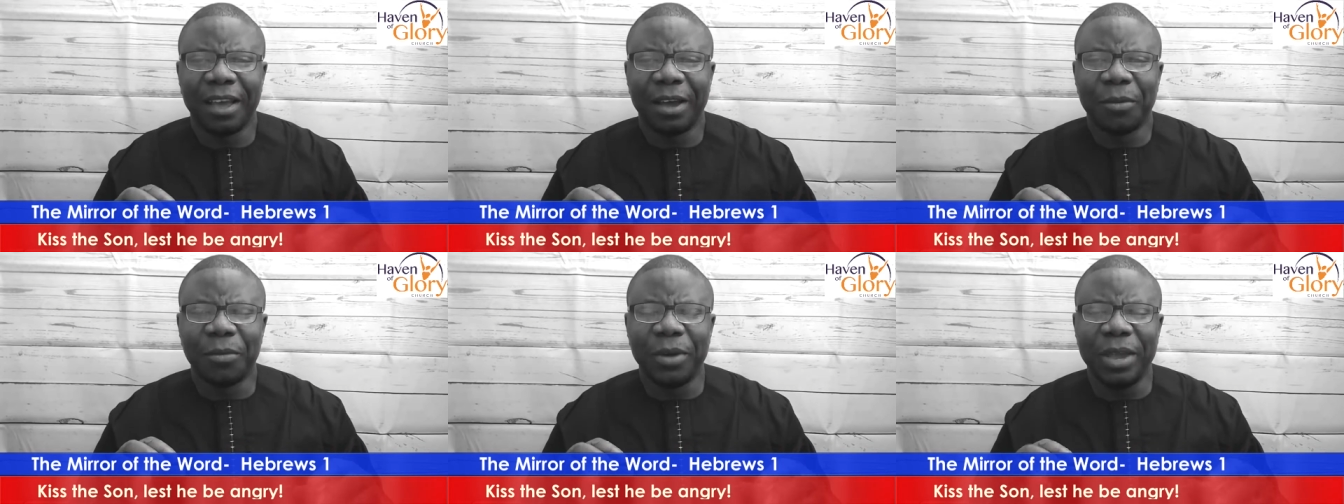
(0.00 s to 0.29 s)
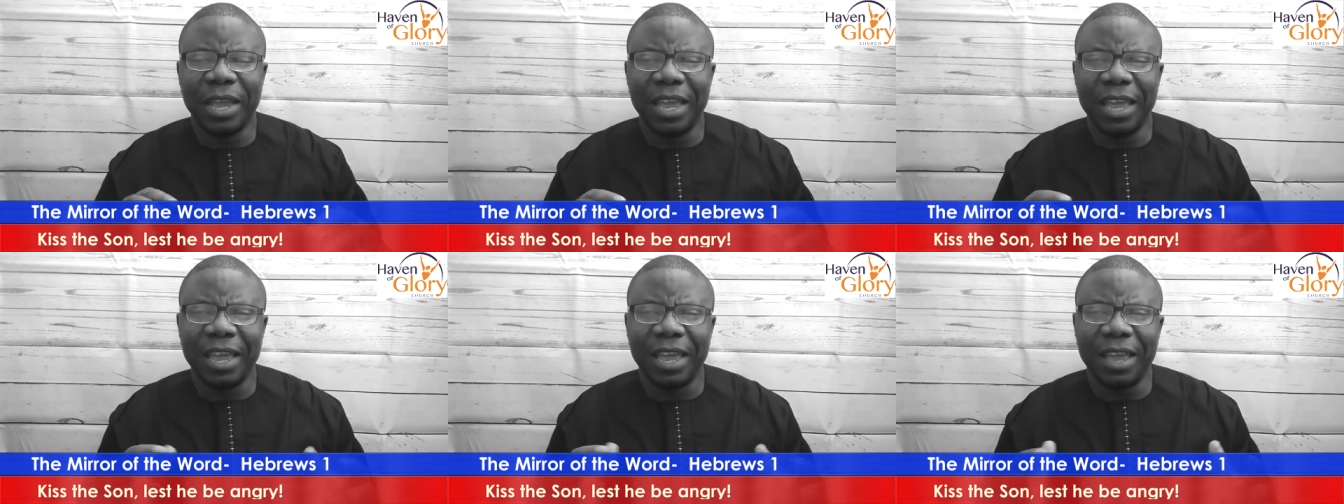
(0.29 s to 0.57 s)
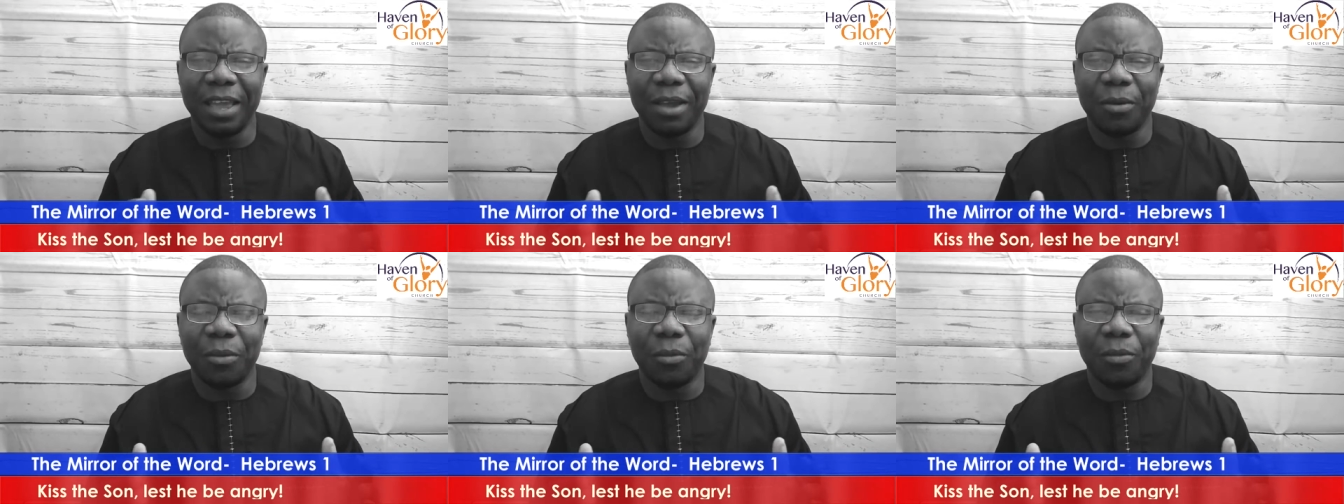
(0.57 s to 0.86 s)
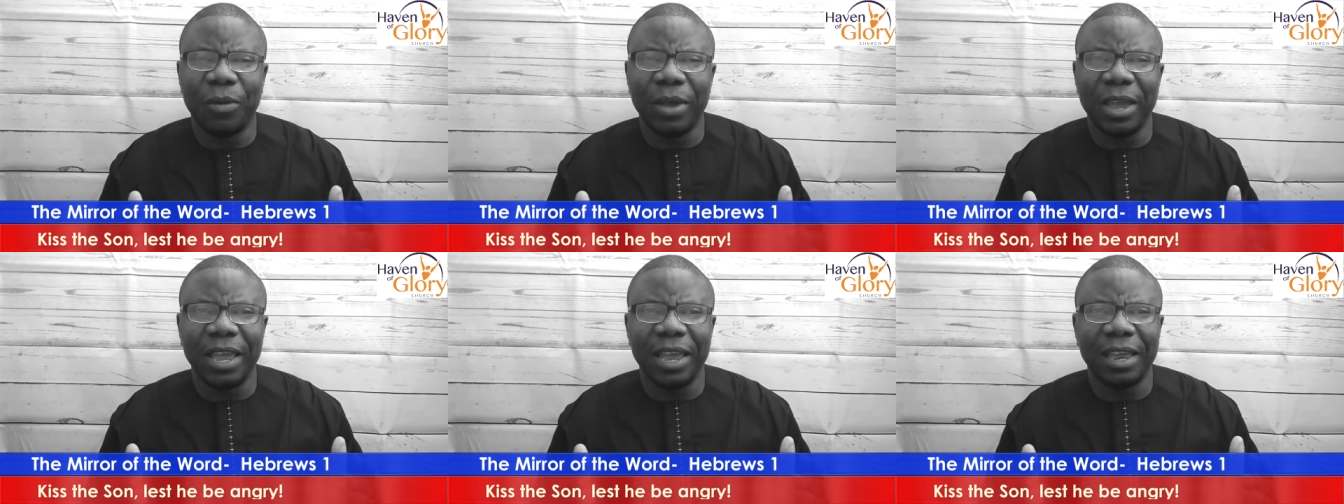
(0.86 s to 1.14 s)
we
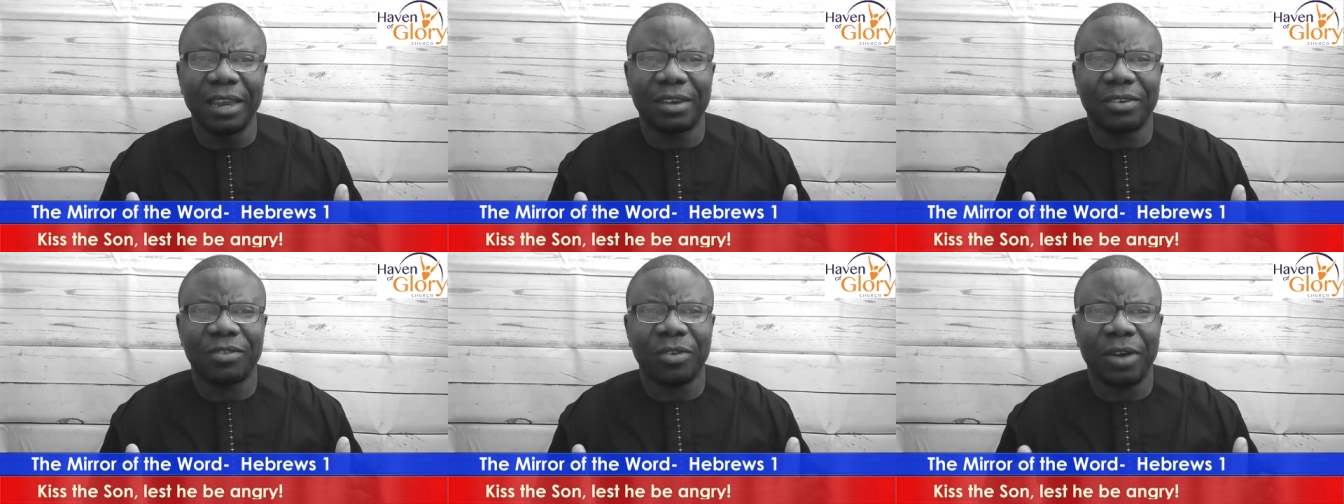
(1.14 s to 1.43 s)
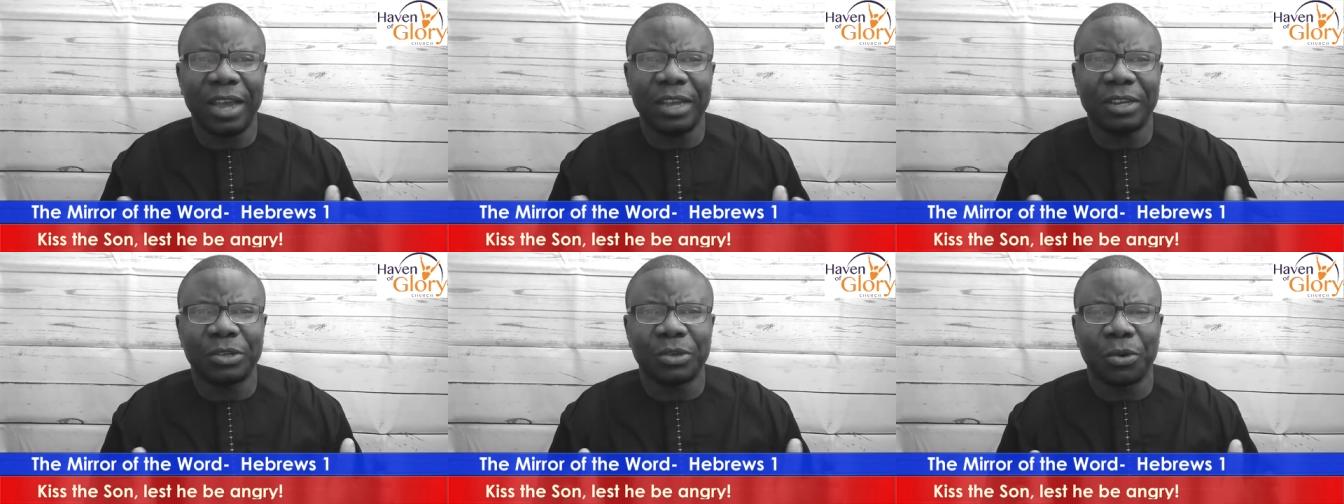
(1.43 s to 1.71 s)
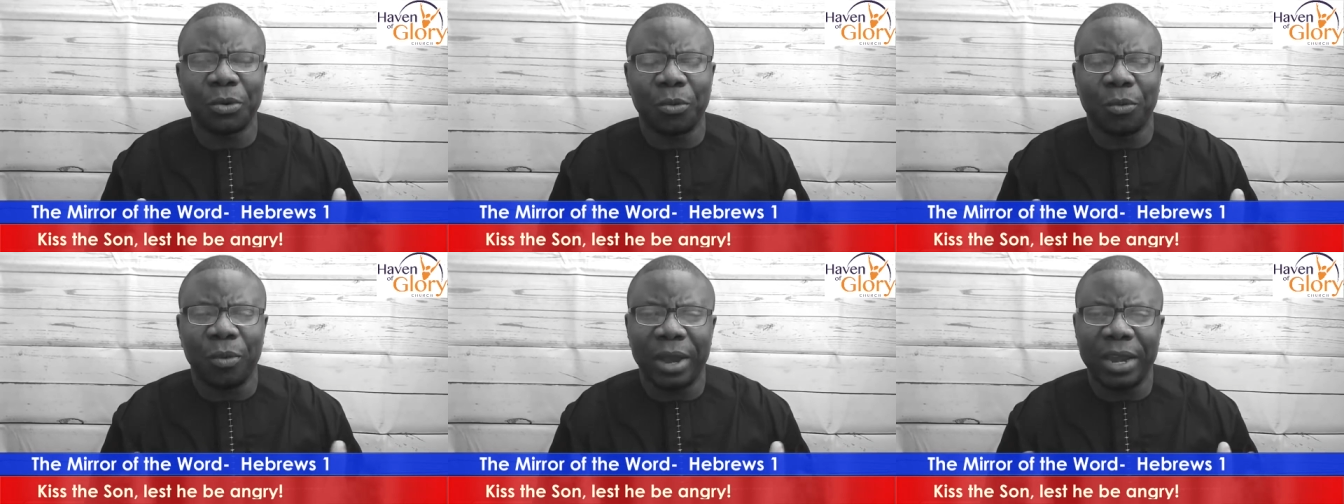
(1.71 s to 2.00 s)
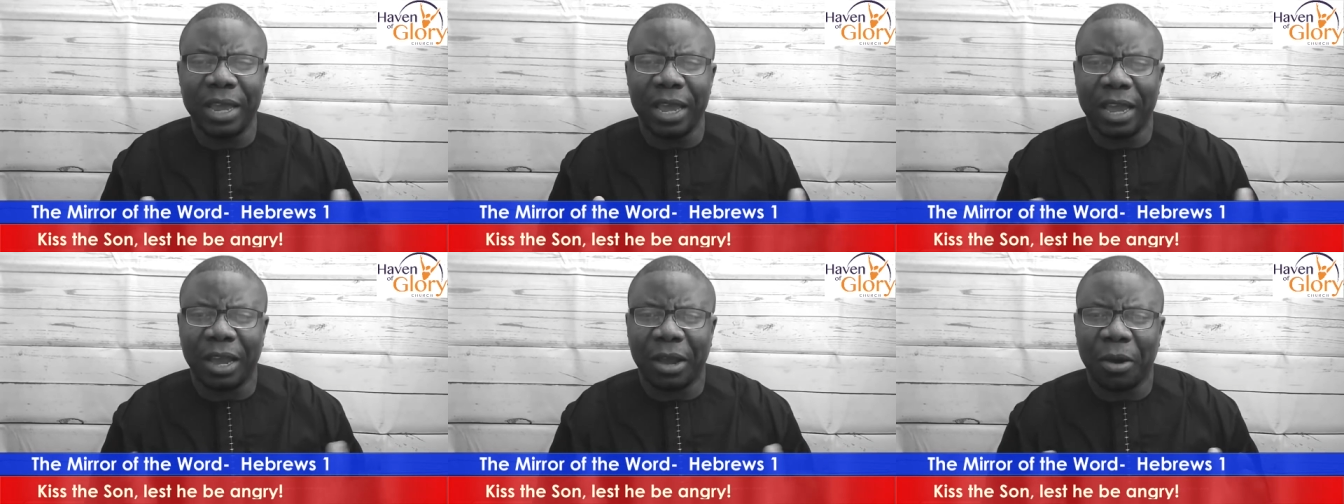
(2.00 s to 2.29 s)
we try to
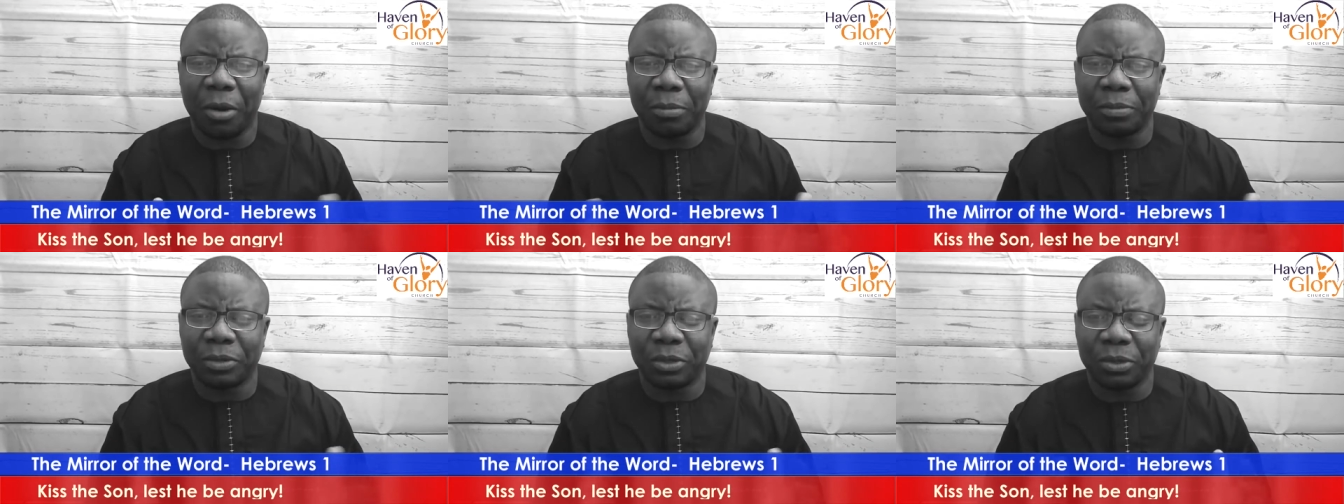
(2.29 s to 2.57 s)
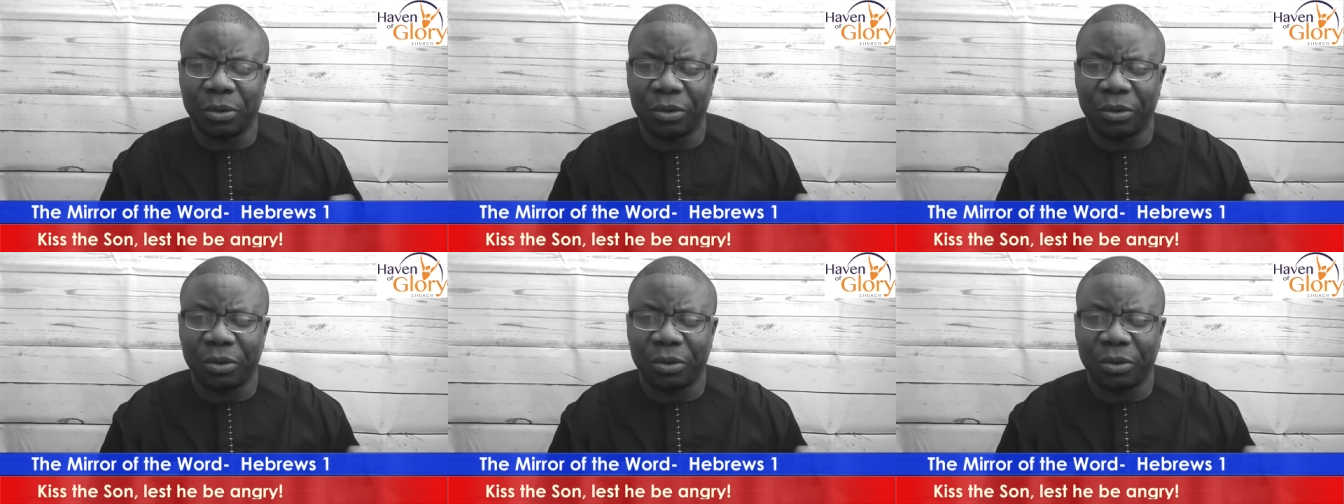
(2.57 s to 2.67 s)
when it comes